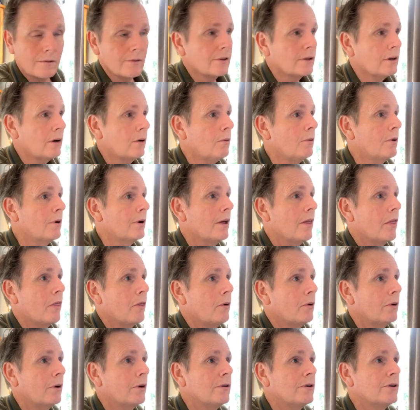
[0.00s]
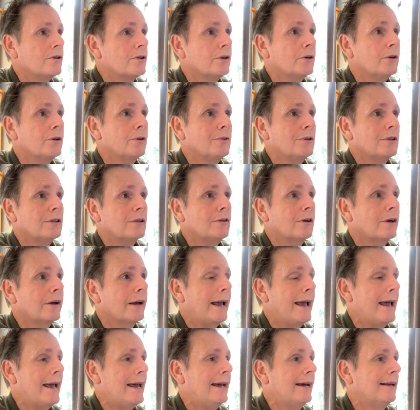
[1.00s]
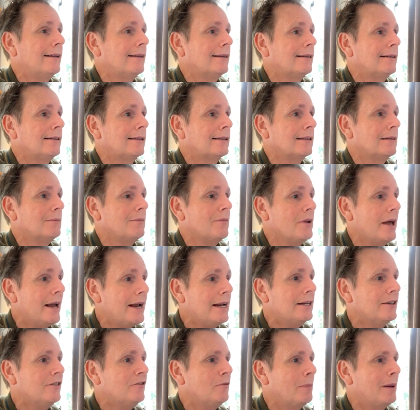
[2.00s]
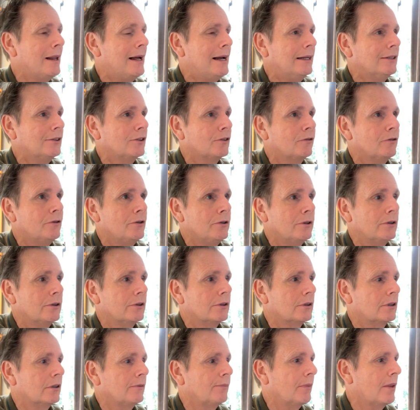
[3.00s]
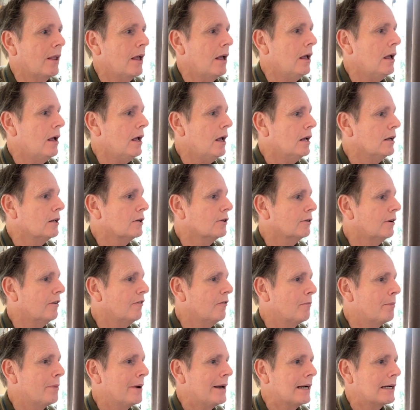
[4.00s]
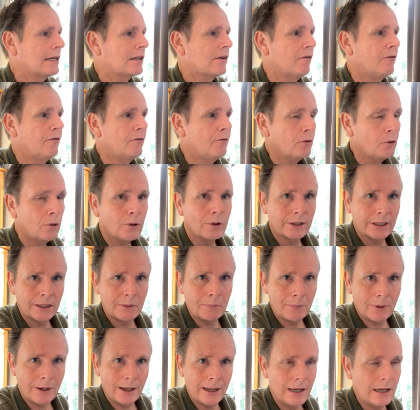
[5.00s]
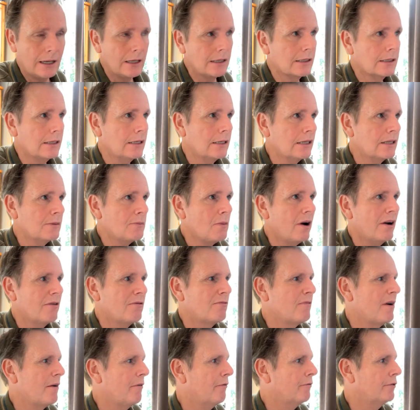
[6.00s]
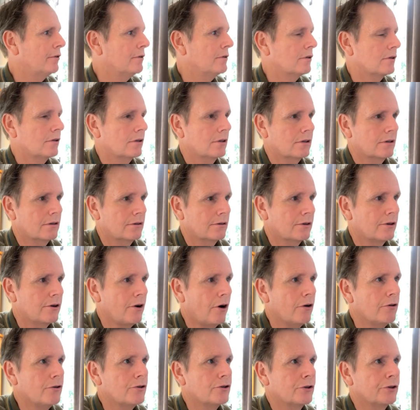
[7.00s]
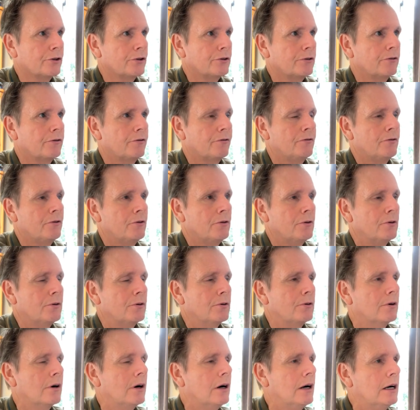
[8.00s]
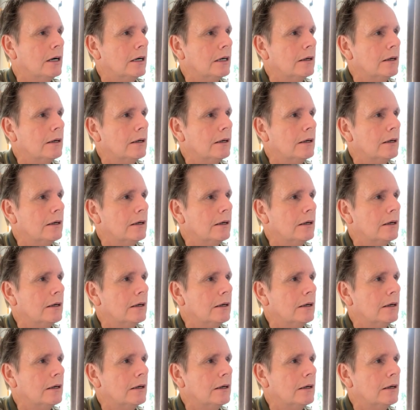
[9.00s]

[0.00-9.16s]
so what I thought I would do was look at some native plants first. So I've picked 40 plants. This is my reference go-to for